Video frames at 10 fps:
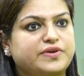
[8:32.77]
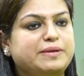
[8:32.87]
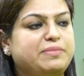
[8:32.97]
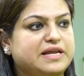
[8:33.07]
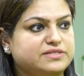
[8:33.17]

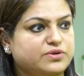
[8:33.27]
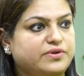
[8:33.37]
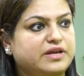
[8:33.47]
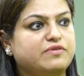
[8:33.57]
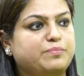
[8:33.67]
replace
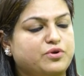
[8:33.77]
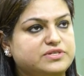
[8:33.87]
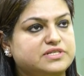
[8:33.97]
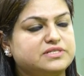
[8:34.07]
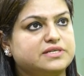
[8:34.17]
or give a
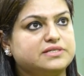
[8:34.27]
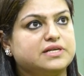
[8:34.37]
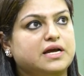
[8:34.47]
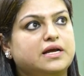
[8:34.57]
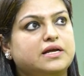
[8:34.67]
prosthesis.